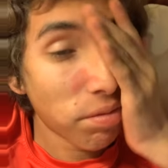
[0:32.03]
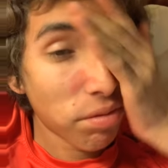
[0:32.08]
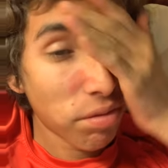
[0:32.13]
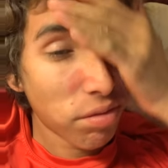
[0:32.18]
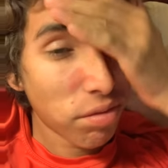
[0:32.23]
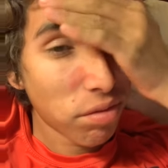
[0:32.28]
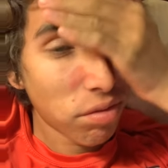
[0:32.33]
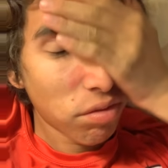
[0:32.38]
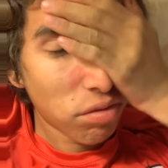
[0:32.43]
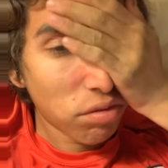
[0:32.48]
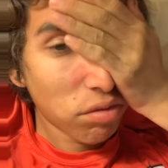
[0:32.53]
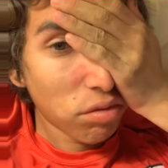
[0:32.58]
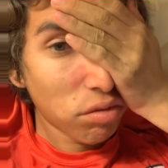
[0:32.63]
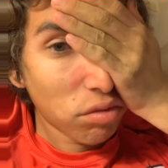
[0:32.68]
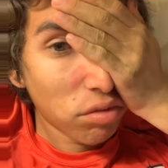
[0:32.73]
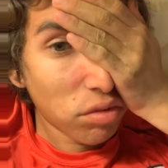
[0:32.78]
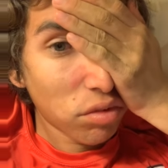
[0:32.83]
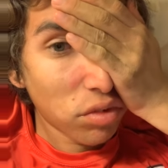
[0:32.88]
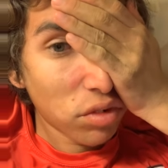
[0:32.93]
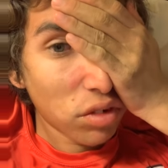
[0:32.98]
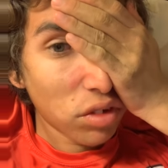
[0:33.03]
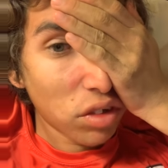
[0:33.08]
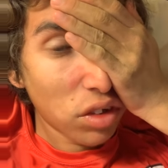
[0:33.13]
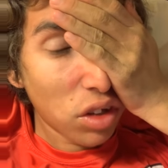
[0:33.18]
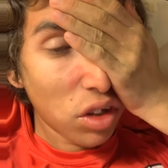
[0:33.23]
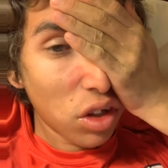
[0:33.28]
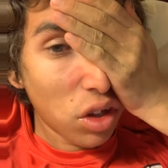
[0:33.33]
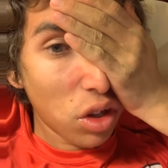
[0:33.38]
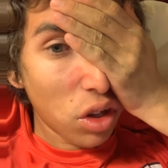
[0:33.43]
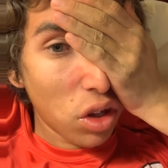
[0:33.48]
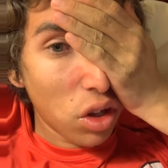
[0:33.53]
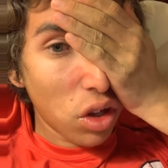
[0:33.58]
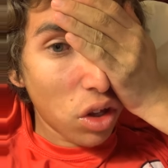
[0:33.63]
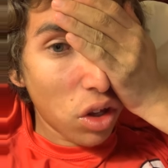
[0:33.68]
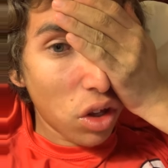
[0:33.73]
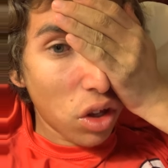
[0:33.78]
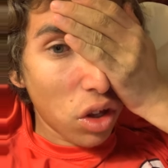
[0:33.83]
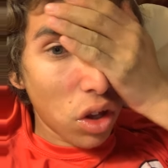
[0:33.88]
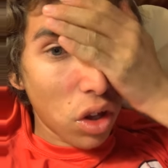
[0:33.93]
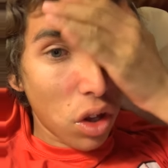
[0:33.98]

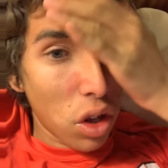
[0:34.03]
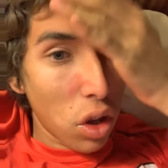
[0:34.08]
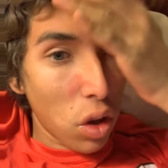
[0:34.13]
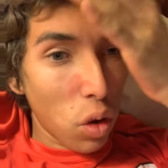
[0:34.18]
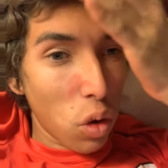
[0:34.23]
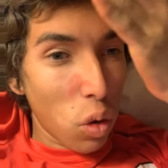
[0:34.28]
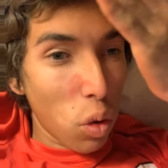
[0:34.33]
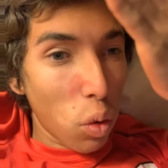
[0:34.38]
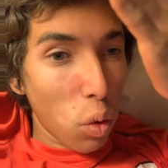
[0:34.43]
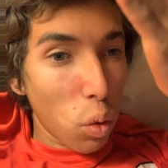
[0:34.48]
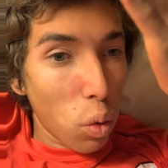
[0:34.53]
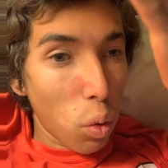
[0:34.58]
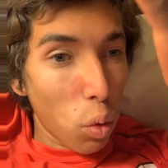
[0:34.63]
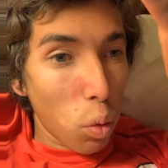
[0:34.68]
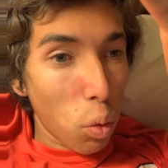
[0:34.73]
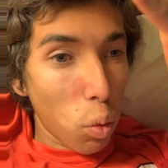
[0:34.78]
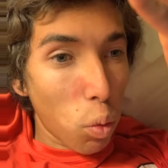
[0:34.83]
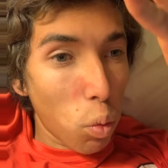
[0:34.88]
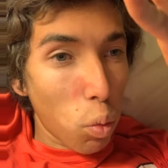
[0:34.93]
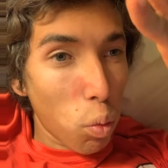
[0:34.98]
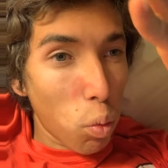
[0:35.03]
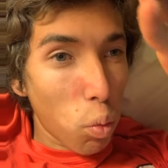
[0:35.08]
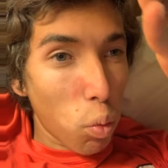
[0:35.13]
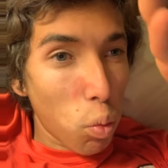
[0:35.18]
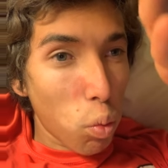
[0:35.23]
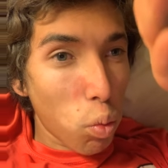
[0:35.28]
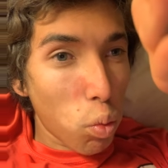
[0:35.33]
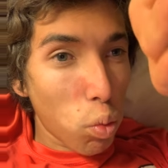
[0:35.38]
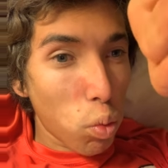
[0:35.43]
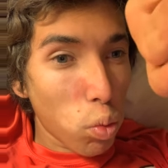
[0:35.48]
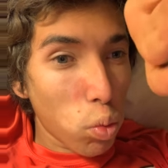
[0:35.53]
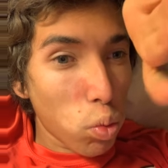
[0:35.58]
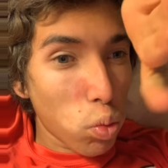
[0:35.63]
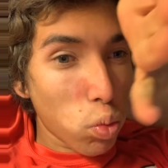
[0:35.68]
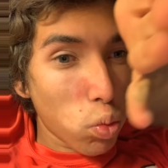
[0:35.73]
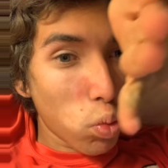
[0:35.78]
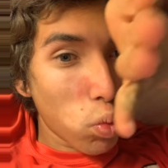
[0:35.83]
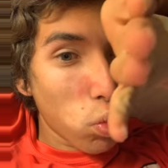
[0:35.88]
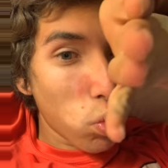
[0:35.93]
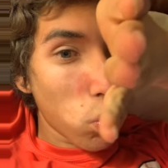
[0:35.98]

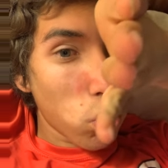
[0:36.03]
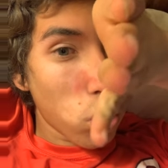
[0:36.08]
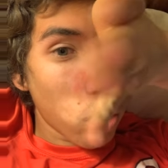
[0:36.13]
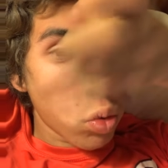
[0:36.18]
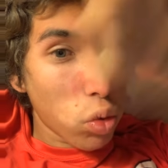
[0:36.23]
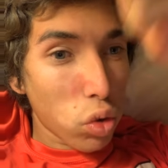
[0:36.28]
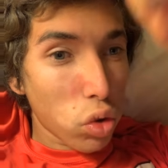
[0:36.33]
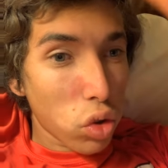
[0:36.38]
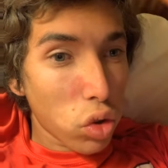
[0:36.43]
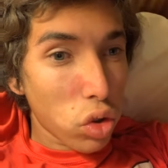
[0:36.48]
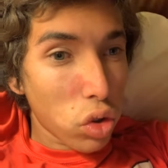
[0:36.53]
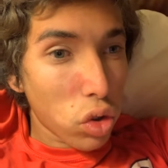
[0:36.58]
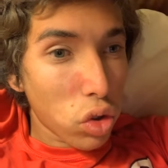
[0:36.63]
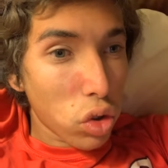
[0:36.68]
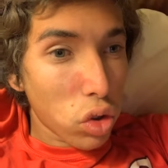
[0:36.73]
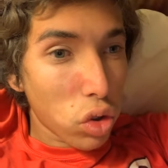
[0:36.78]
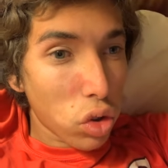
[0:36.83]
Nothing is said.